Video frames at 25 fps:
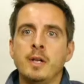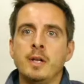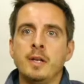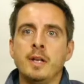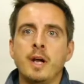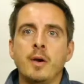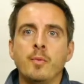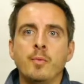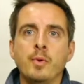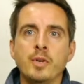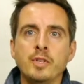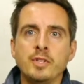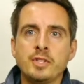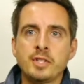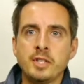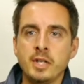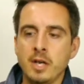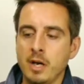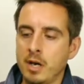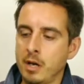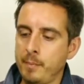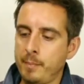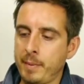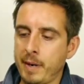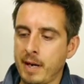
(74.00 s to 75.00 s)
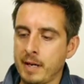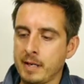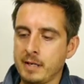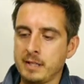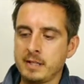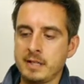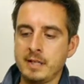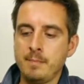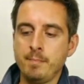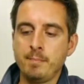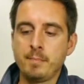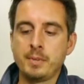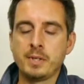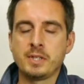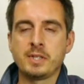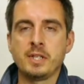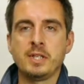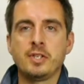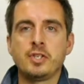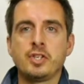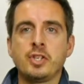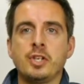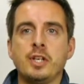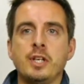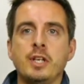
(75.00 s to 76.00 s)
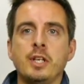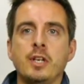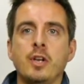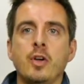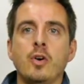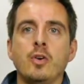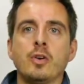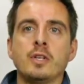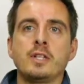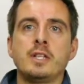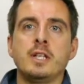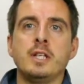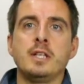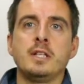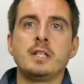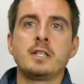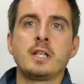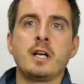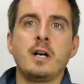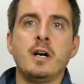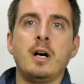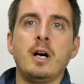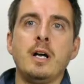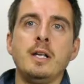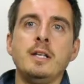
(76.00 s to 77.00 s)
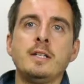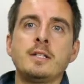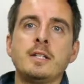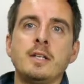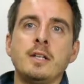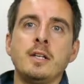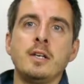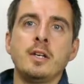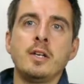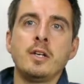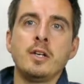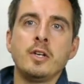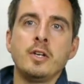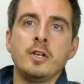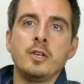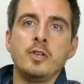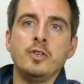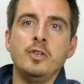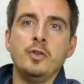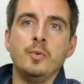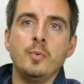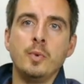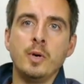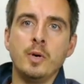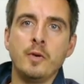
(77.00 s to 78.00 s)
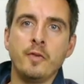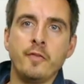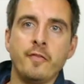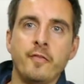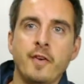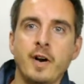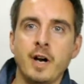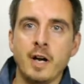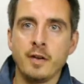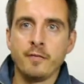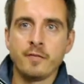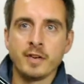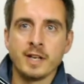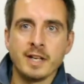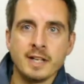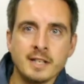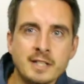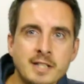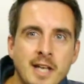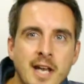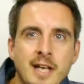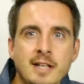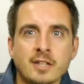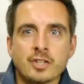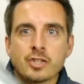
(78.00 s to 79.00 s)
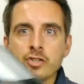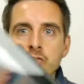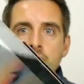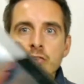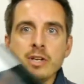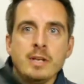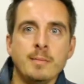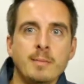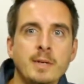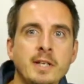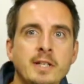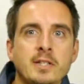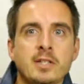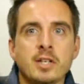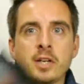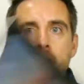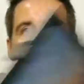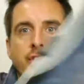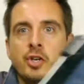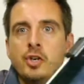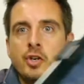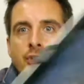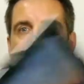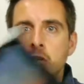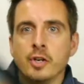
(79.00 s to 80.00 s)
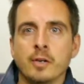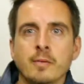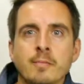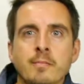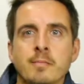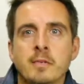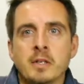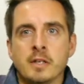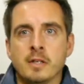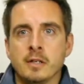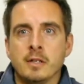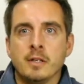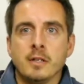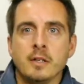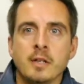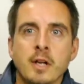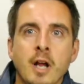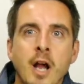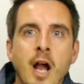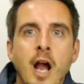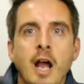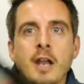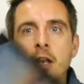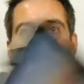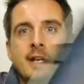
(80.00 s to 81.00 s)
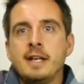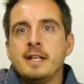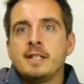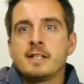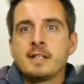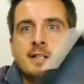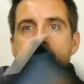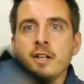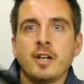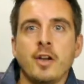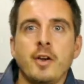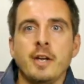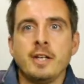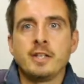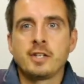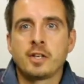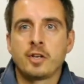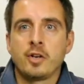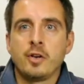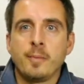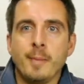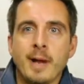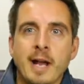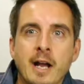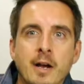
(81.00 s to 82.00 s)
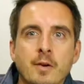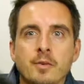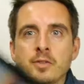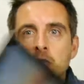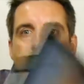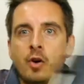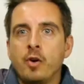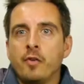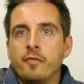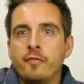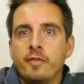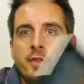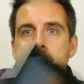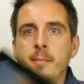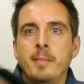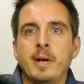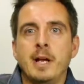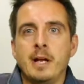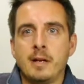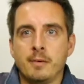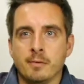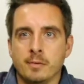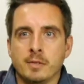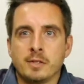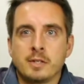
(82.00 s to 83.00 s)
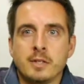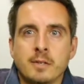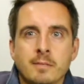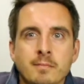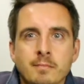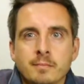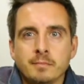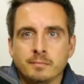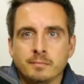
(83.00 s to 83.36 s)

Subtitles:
Now once the iPad is in position and locked in tight, you will find that it's extremely secure and it isn't going to come out of the mount.